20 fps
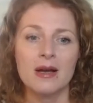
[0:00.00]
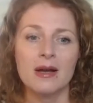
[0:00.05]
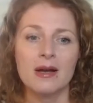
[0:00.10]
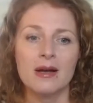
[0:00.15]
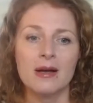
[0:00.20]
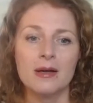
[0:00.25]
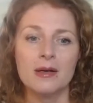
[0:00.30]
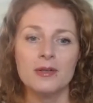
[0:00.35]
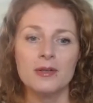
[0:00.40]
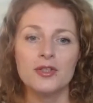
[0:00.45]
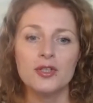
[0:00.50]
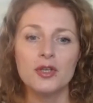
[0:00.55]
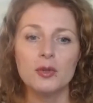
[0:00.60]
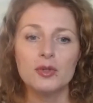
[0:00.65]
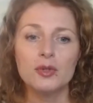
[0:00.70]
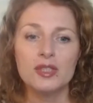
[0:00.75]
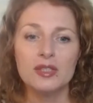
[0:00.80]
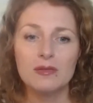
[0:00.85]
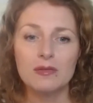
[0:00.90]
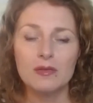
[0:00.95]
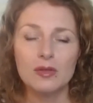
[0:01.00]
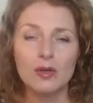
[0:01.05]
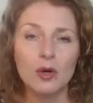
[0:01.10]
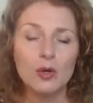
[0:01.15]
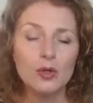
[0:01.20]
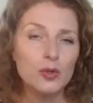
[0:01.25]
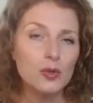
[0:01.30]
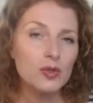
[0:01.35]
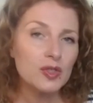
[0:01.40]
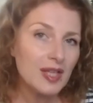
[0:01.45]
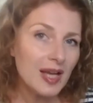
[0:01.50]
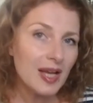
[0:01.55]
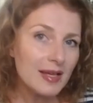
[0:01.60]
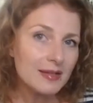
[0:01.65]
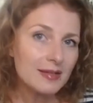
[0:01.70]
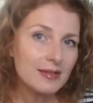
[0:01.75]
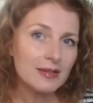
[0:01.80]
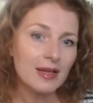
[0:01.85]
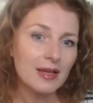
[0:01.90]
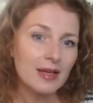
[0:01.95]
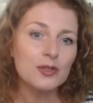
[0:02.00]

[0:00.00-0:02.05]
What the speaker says: So also test